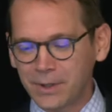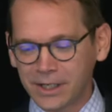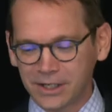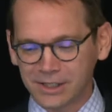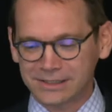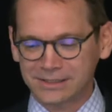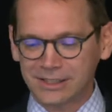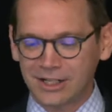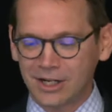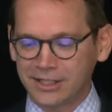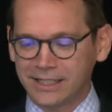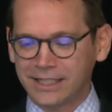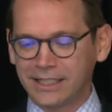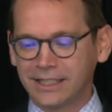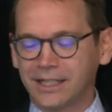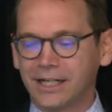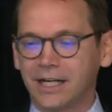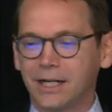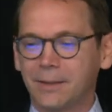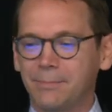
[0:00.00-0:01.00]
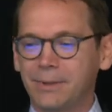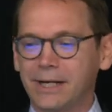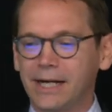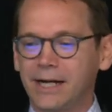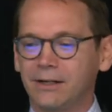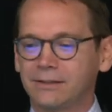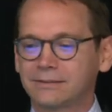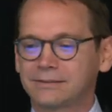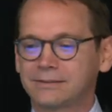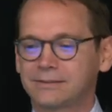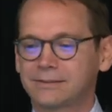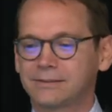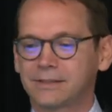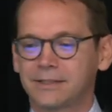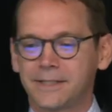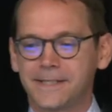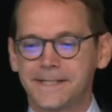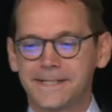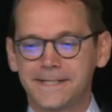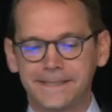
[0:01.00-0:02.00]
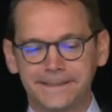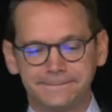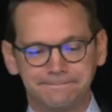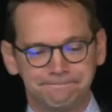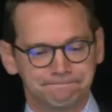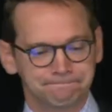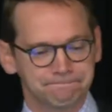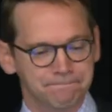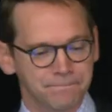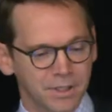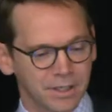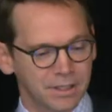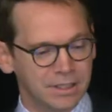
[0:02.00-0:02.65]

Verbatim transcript: we are talking about um,